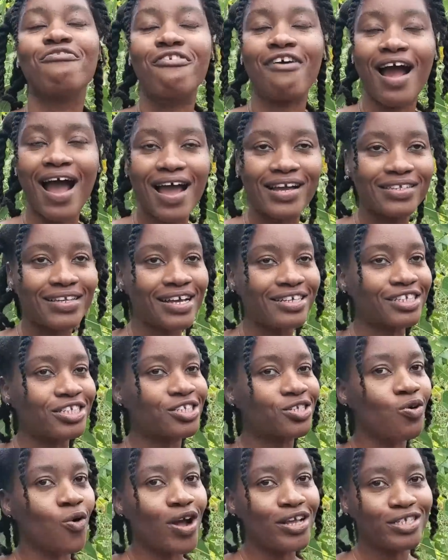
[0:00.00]
Right, that
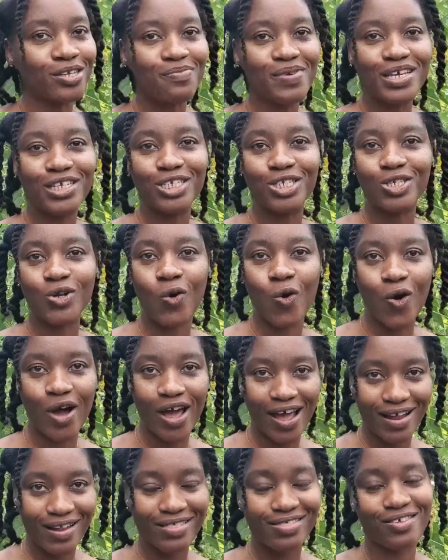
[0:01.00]
is going to be so
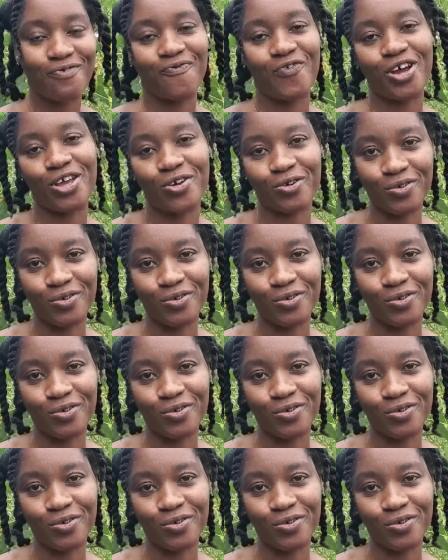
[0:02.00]
healthy for you.